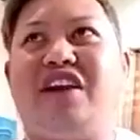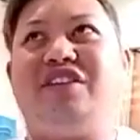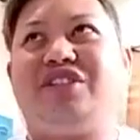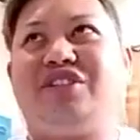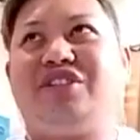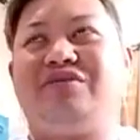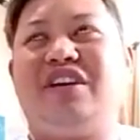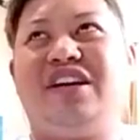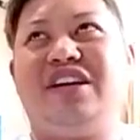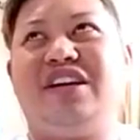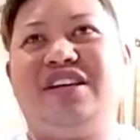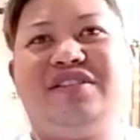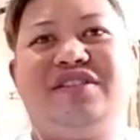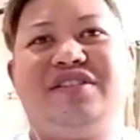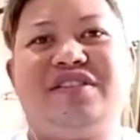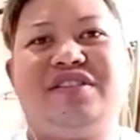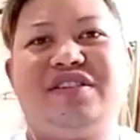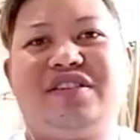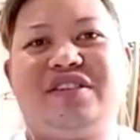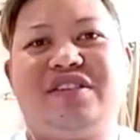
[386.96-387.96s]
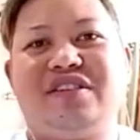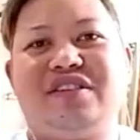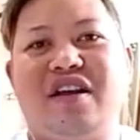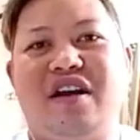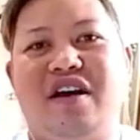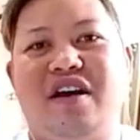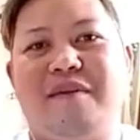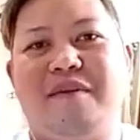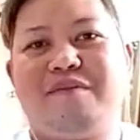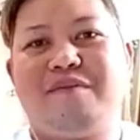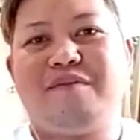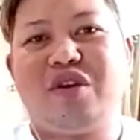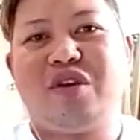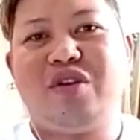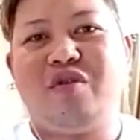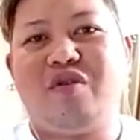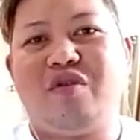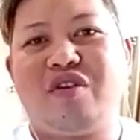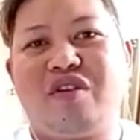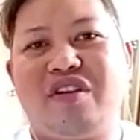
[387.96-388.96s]
to us
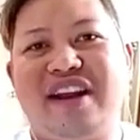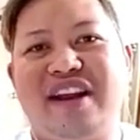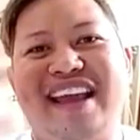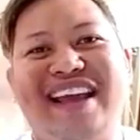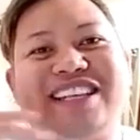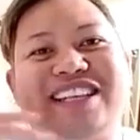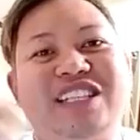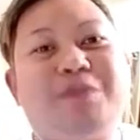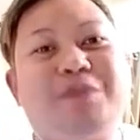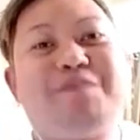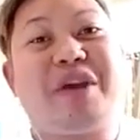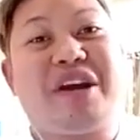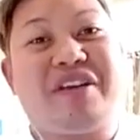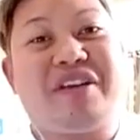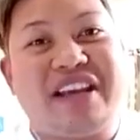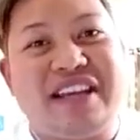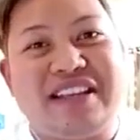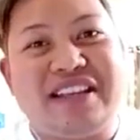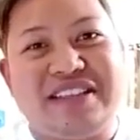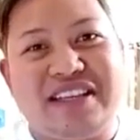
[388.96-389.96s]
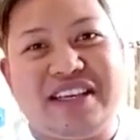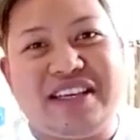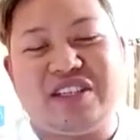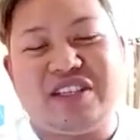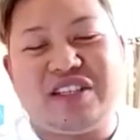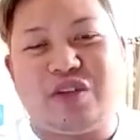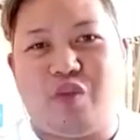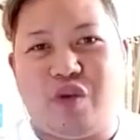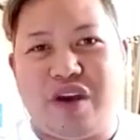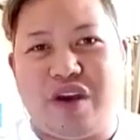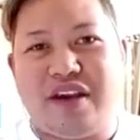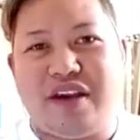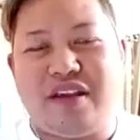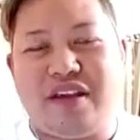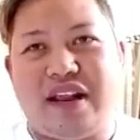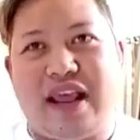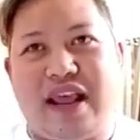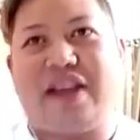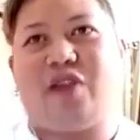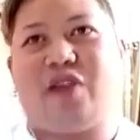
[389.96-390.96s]
your experiences with,
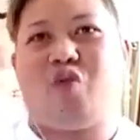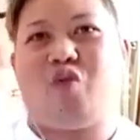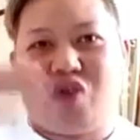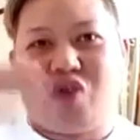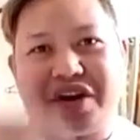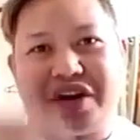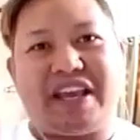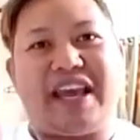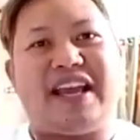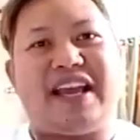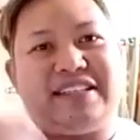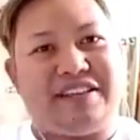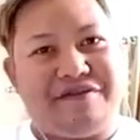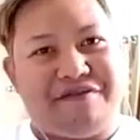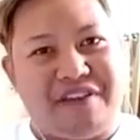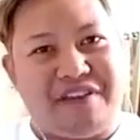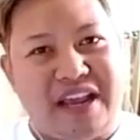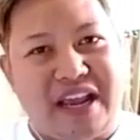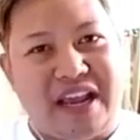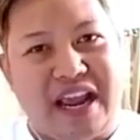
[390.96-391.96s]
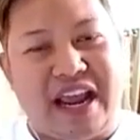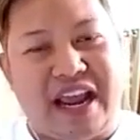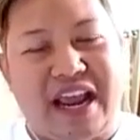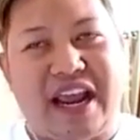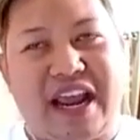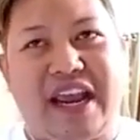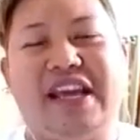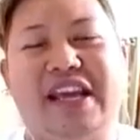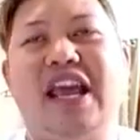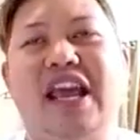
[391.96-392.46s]
like, working as a VA?